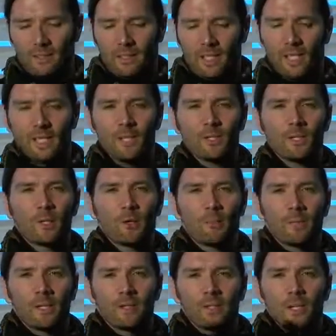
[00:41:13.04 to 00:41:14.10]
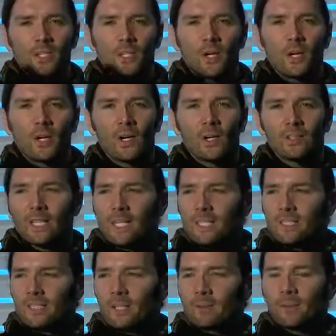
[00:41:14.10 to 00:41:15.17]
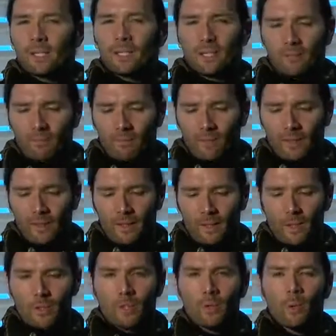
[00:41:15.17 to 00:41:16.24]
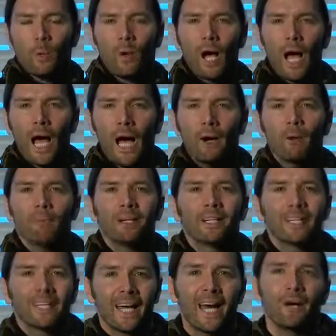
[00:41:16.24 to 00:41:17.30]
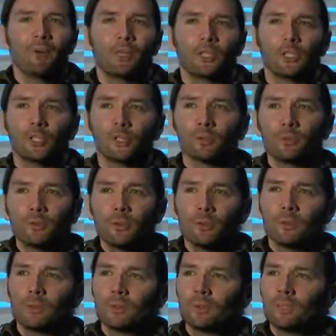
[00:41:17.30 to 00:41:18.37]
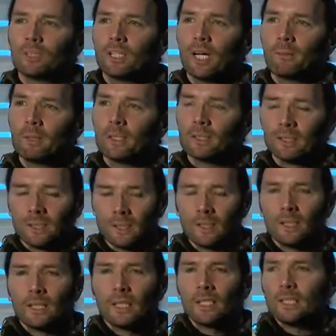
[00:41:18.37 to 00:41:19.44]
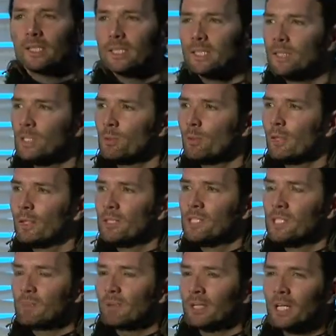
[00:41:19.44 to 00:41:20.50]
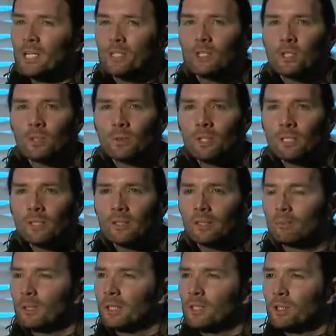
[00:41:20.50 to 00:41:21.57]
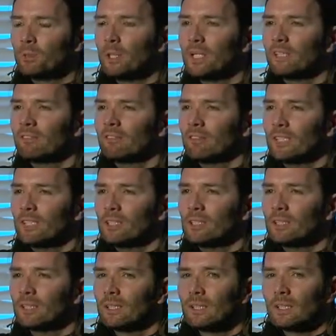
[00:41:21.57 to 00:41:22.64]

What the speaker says: And here's the oatmeal. It's all nice and liquidy. So how about that with your food? I mean, this is where assimilation is critical because we can feed